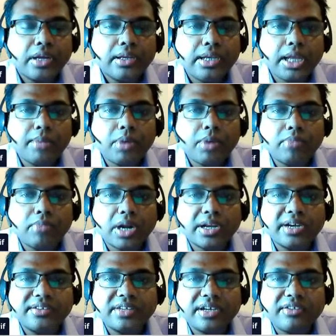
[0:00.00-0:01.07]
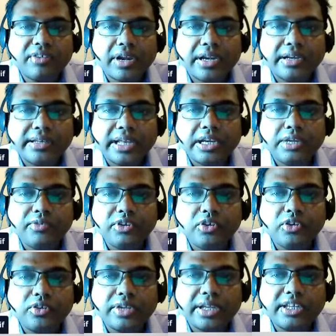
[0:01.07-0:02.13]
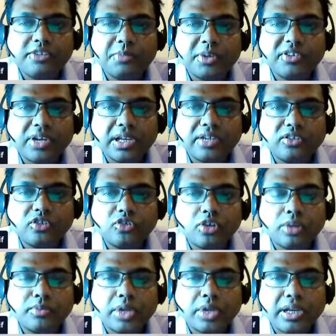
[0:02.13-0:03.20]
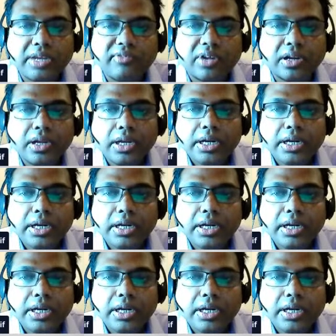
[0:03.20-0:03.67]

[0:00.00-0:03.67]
Labor markets and trade, the division and specialization of the labor.